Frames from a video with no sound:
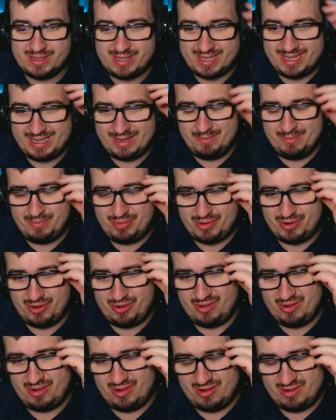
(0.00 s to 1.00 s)
him,
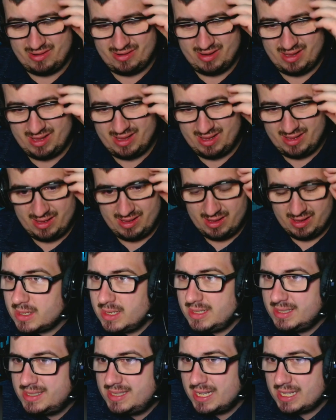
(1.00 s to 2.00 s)
bro.
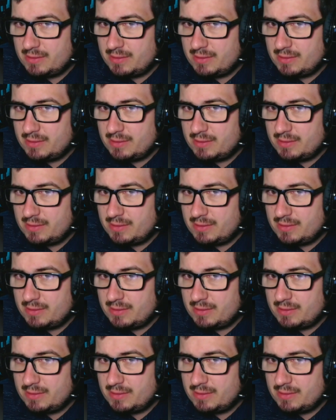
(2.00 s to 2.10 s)
Is that